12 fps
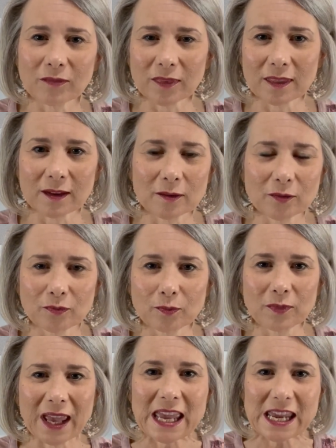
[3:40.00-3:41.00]
the
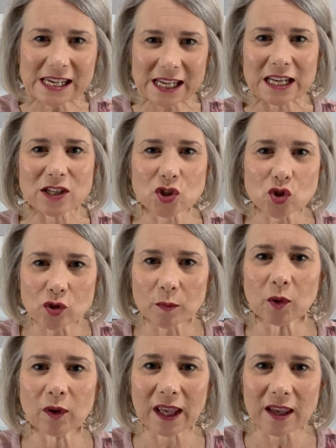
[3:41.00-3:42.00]
heat can
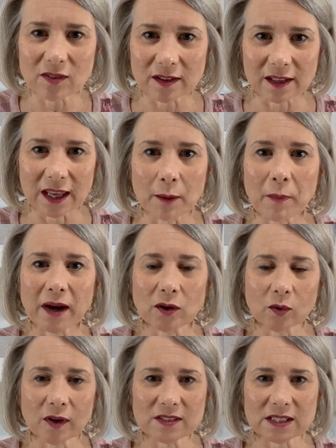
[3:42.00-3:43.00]
distribute evenly. A
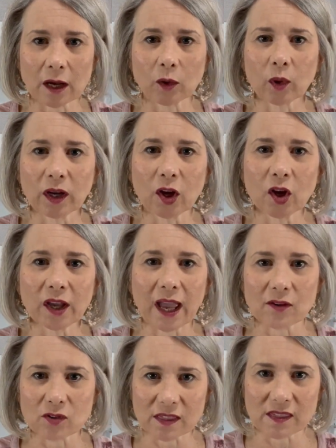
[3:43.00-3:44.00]
microwave is not going to cook
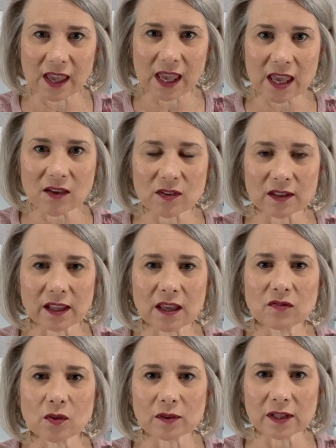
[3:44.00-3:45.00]
everything evenly
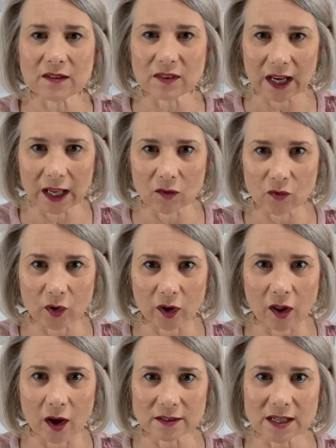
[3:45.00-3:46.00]
if you leave it in for a
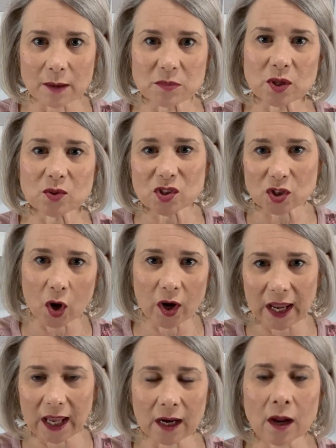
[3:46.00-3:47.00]
long time. So
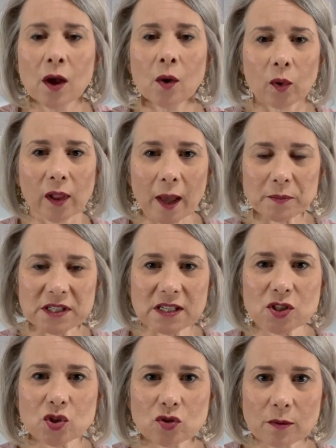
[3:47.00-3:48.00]
stirring it will help to
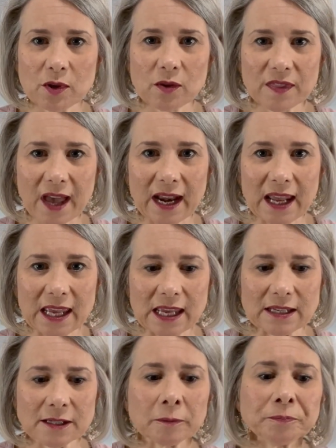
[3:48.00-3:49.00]
distribute that
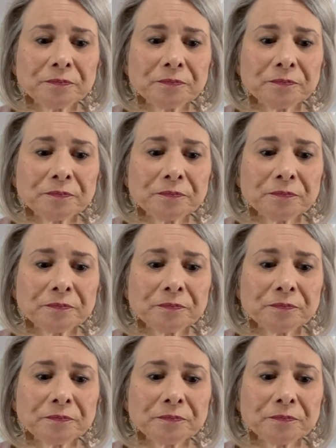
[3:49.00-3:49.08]
heat.